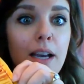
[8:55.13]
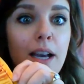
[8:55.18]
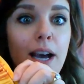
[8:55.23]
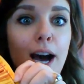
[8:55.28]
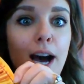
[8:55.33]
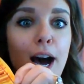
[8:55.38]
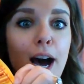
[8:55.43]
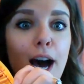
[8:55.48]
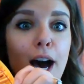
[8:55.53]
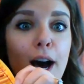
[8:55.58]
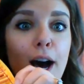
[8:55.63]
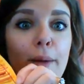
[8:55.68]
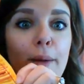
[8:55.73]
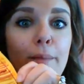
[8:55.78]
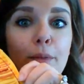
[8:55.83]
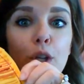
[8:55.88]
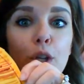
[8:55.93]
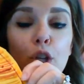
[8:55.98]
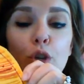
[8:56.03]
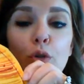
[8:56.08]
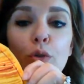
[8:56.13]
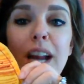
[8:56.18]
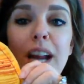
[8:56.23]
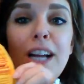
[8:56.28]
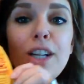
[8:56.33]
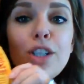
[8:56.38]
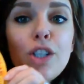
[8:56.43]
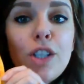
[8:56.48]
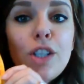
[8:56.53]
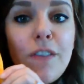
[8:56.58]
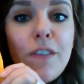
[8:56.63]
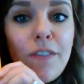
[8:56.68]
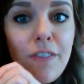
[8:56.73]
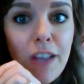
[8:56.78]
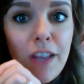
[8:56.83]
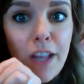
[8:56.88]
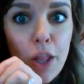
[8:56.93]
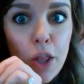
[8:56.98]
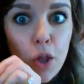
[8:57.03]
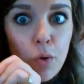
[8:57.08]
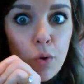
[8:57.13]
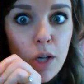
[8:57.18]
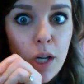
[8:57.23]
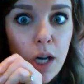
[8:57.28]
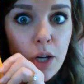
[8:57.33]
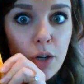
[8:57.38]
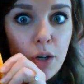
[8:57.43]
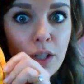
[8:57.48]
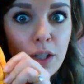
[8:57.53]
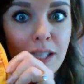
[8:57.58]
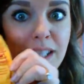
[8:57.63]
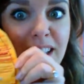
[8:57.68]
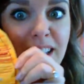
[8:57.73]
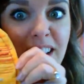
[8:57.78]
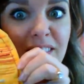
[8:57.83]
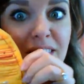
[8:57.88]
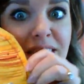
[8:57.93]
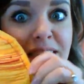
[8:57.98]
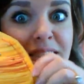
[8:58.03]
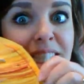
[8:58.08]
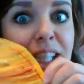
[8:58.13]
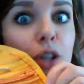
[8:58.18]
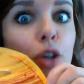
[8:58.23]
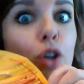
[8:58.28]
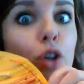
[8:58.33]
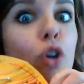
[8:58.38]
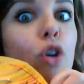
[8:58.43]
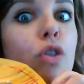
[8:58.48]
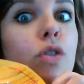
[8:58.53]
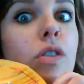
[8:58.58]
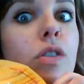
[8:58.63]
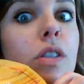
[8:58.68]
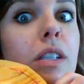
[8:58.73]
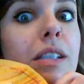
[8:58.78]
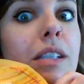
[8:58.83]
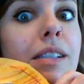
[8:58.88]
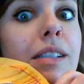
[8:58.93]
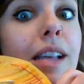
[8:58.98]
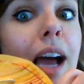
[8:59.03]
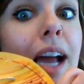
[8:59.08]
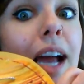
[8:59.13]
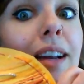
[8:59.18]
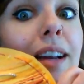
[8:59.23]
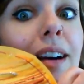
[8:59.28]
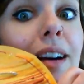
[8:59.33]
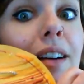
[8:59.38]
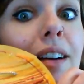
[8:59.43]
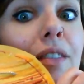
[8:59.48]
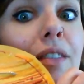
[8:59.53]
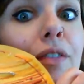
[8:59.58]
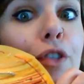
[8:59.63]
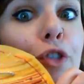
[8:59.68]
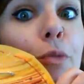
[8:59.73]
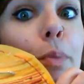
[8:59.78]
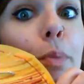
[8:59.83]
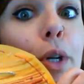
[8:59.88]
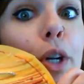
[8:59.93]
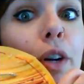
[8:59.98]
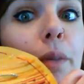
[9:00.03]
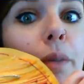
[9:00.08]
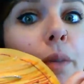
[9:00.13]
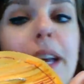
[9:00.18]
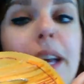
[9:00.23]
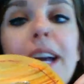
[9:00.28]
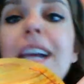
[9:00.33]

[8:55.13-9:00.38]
You could actually fit 317 Earths inside of Jupiter.